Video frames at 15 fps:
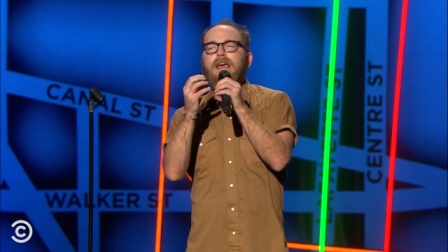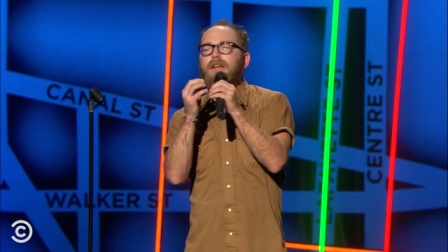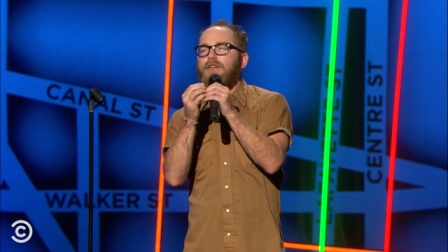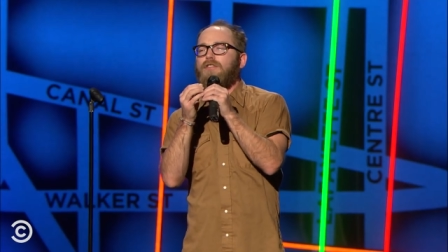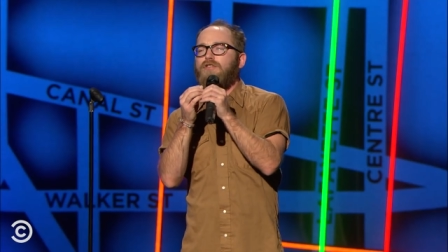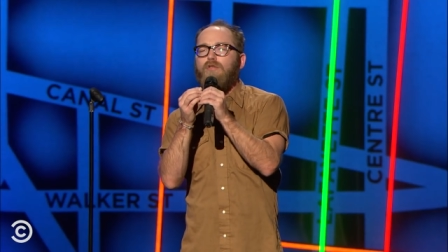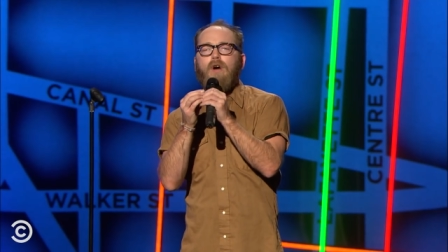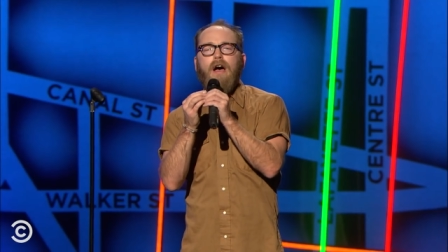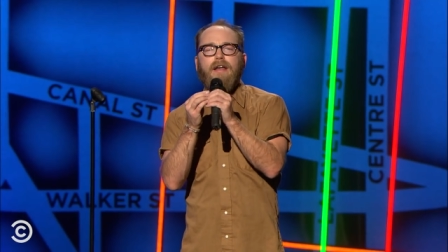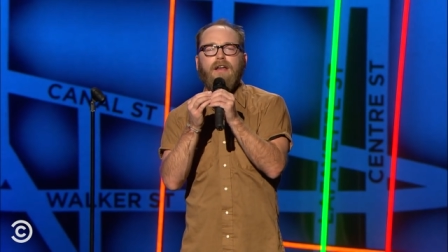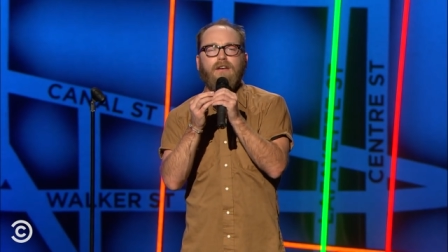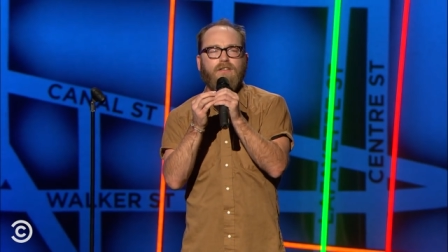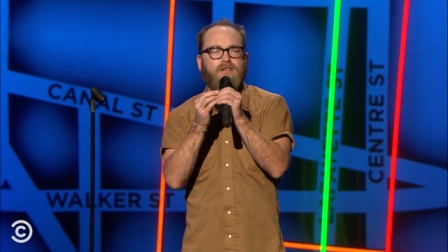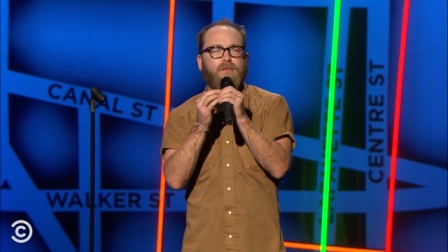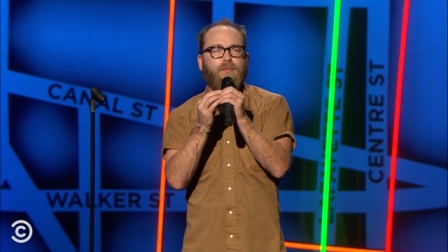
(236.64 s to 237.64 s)
intertwining
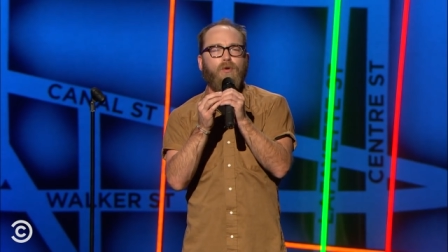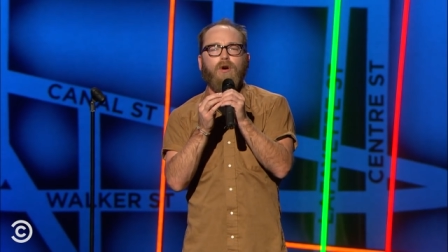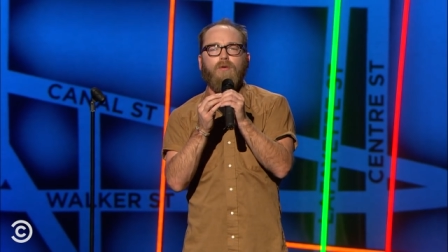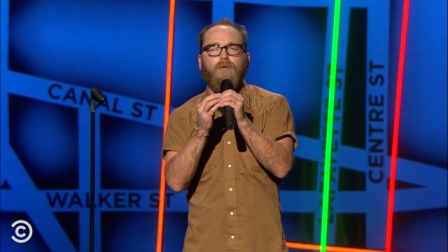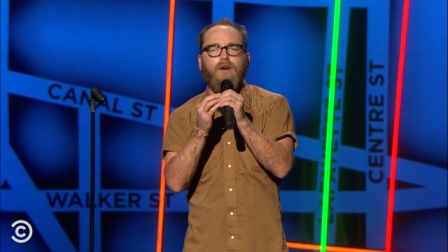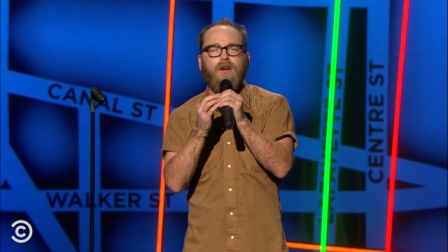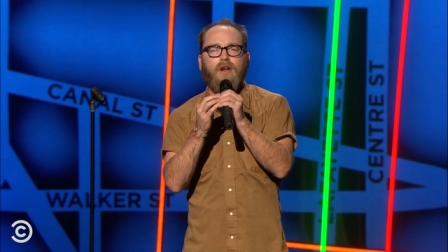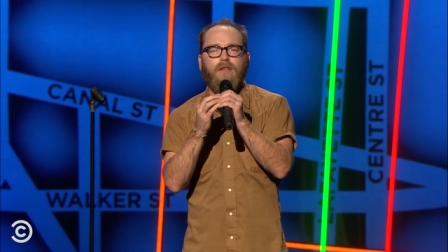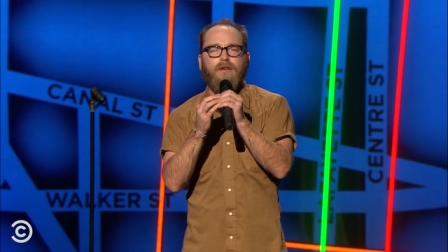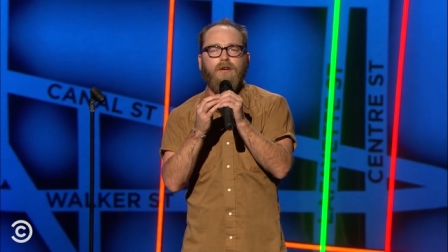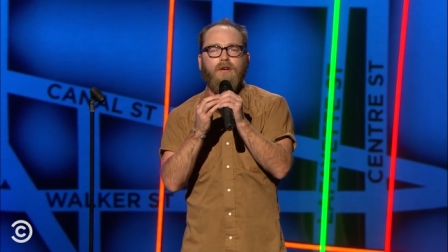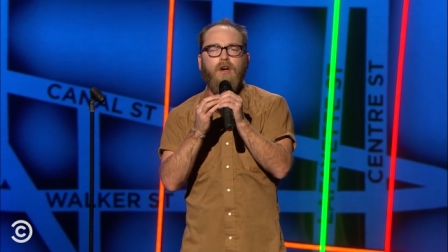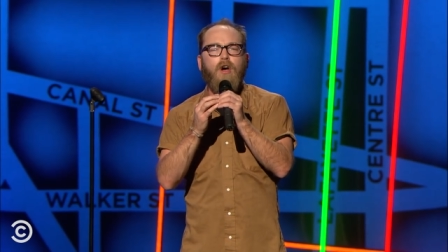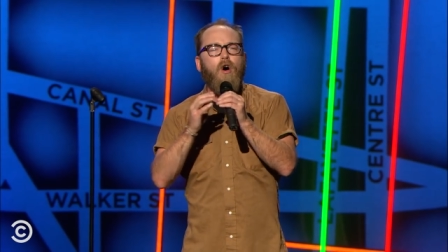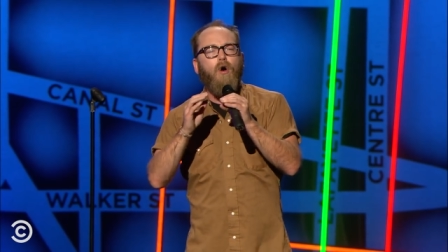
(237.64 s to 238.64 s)
to support one
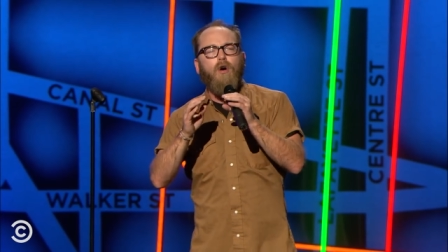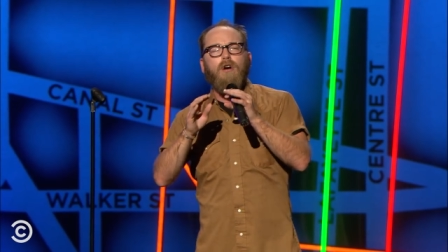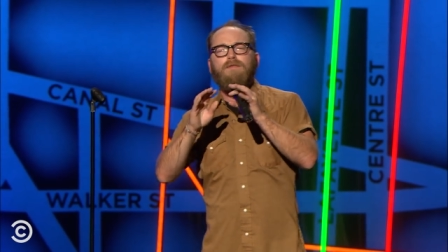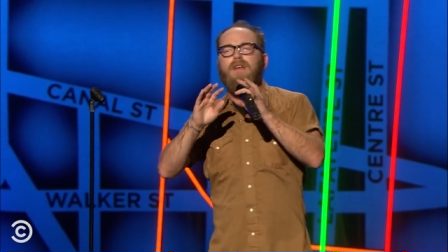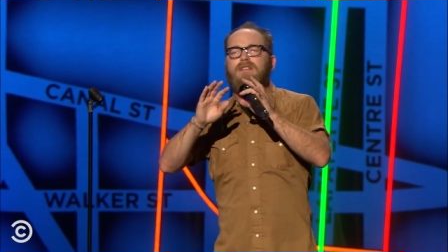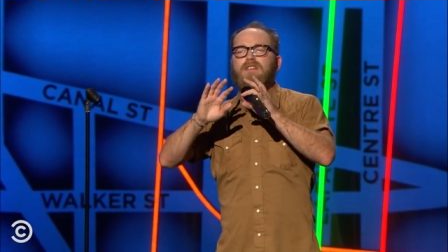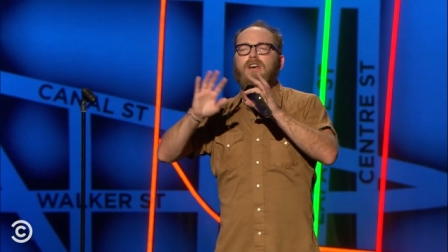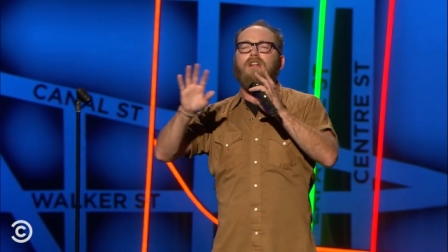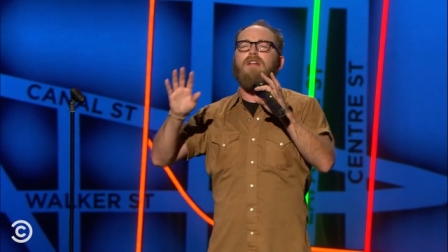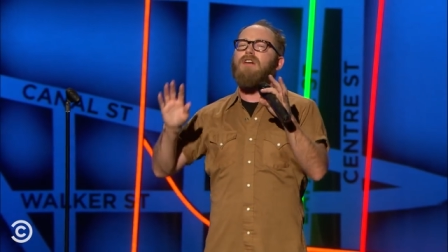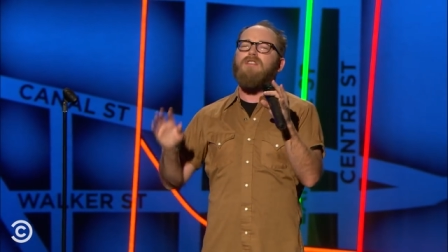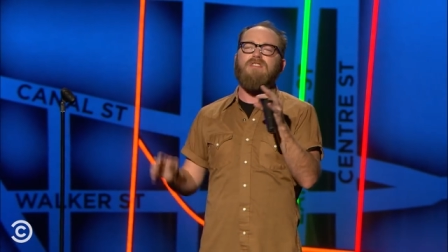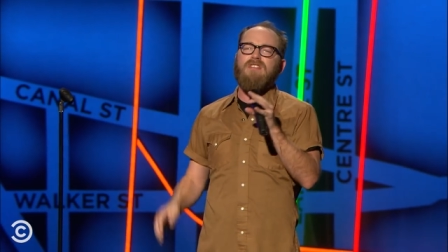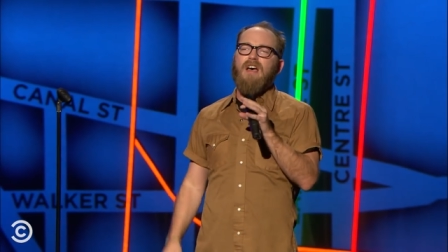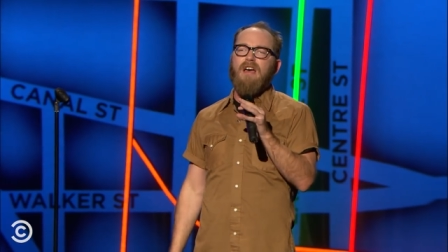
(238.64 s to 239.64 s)
another, or if that's a clear
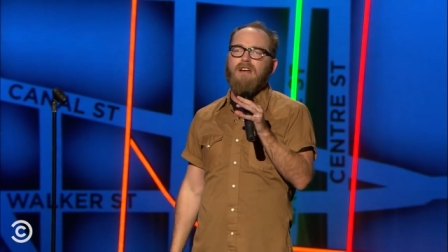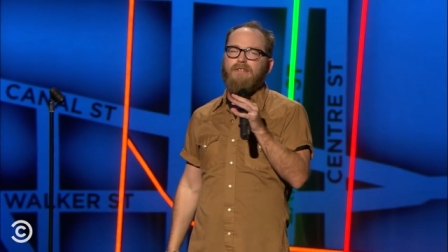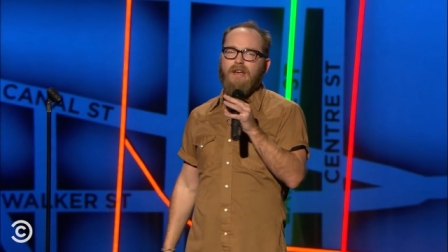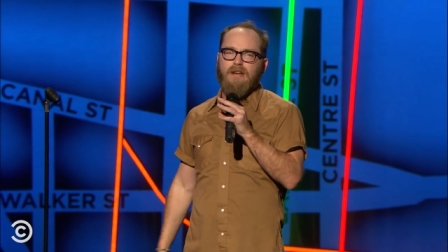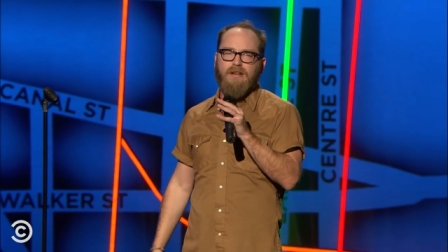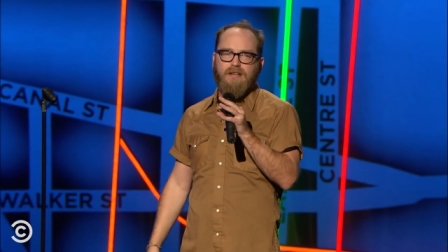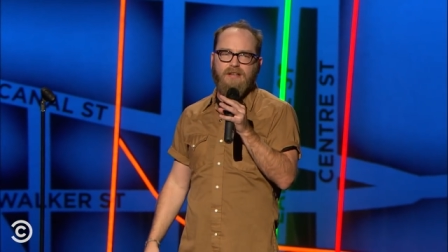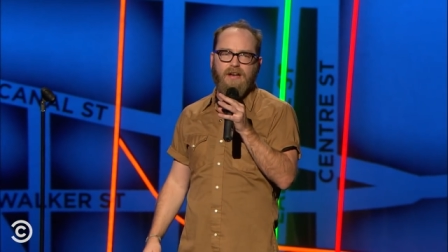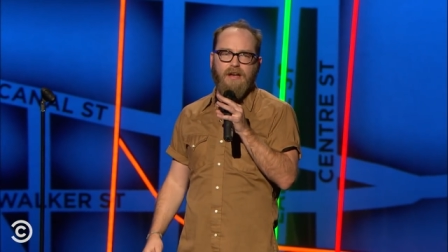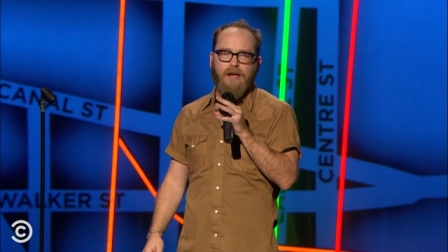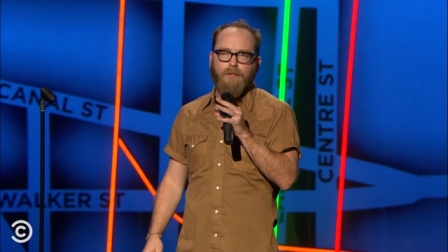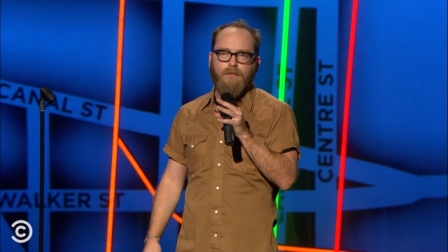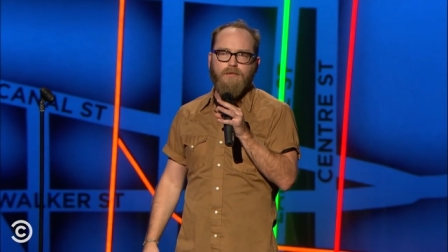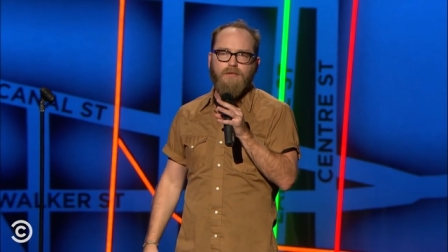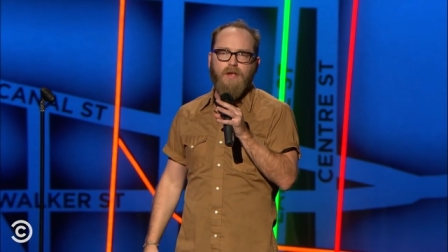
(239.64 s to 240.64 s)
sign of end of
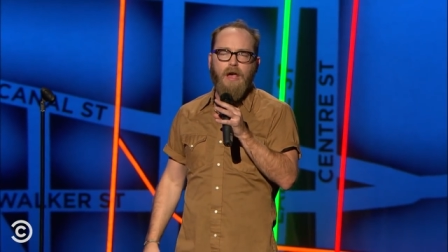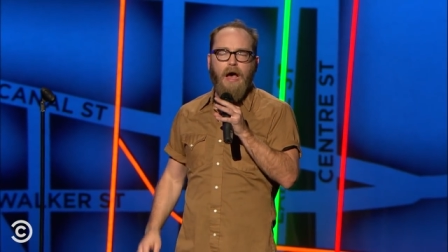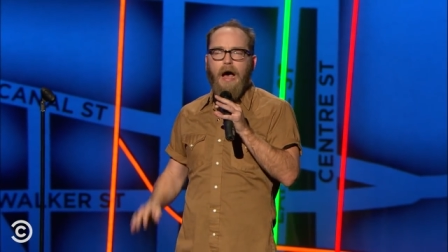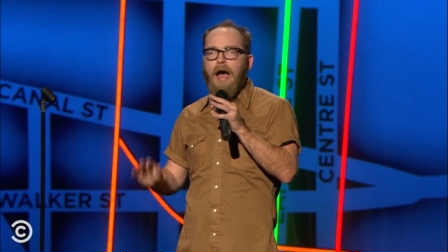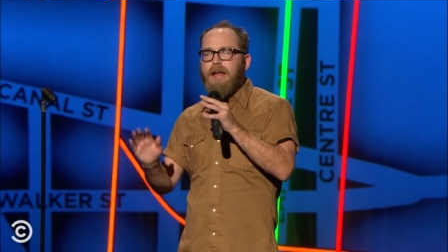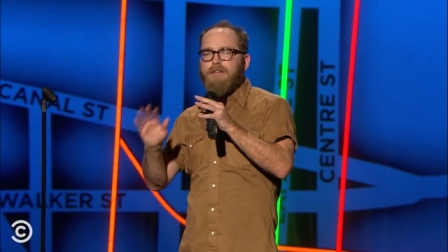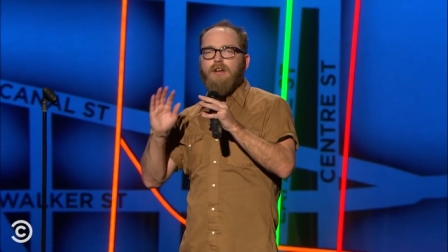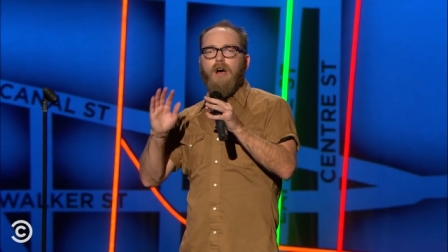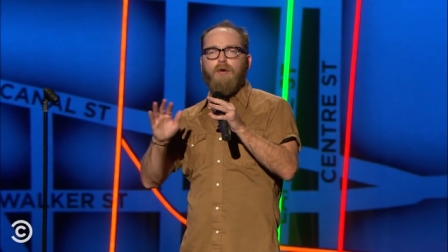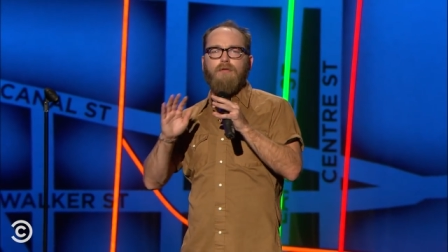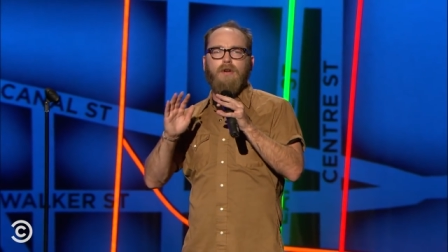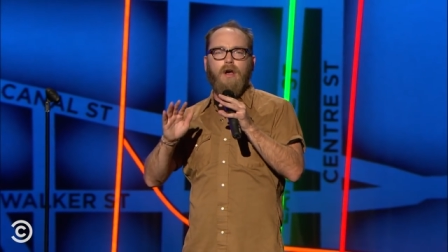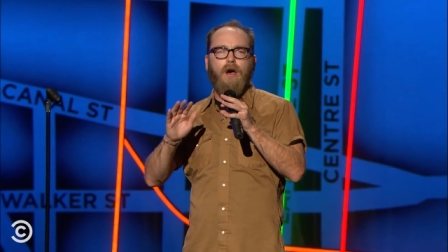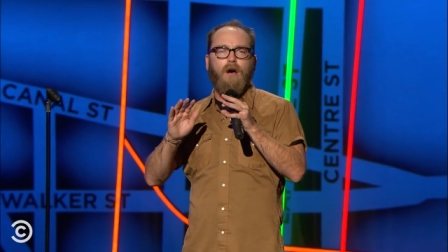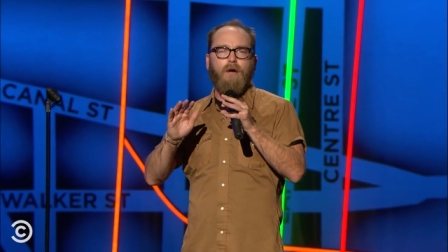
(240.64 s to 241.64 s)
times. I don't
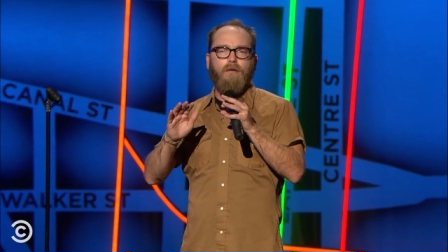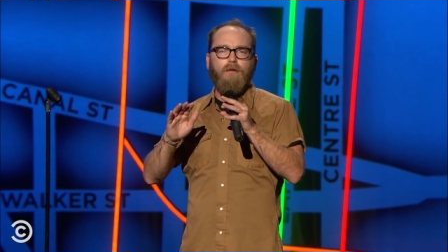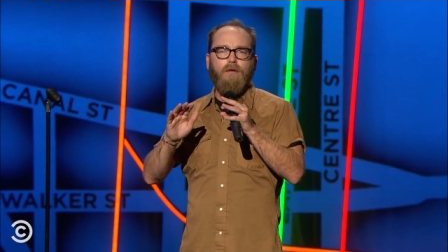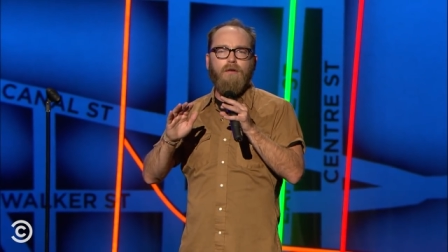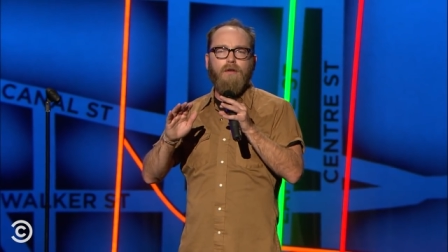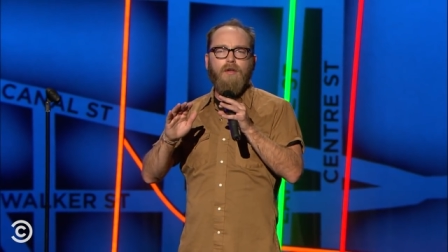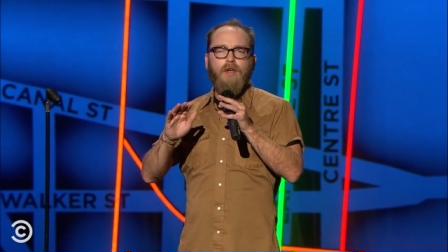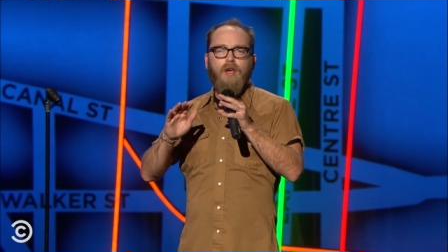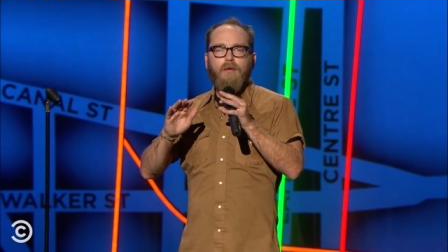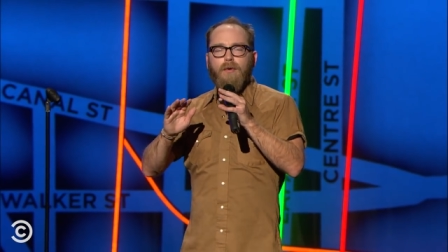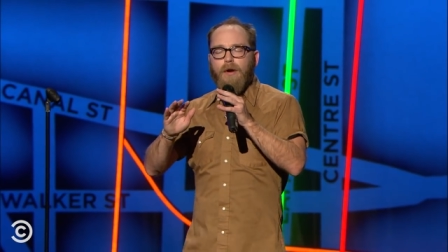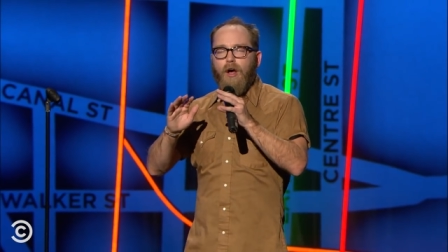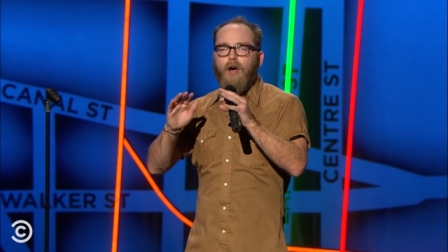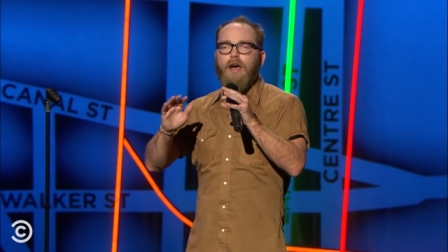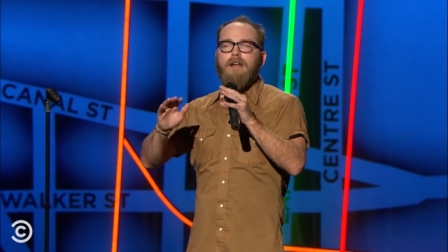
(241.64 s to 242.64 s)
know. But
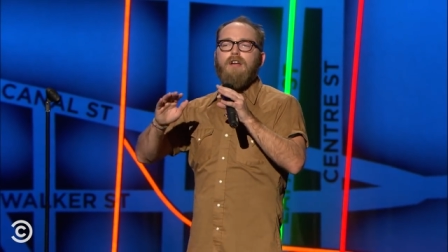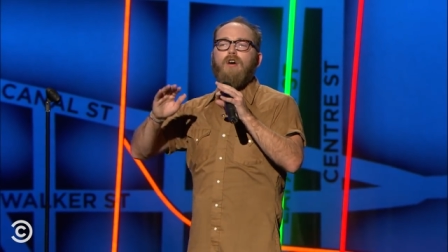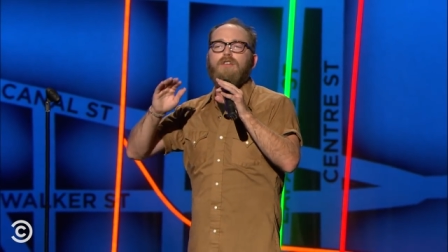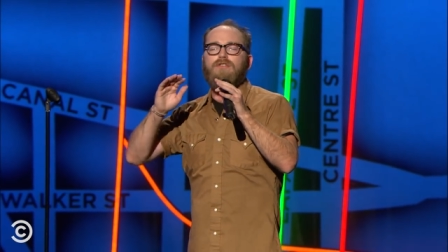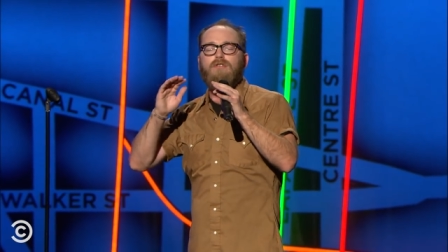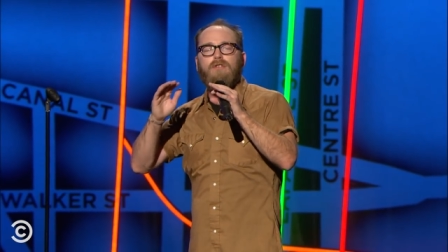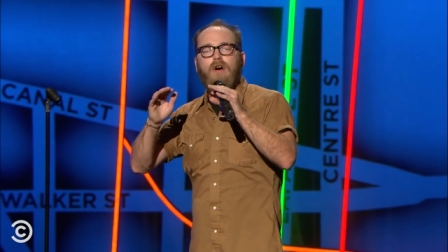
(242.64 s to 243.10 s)
all I know is you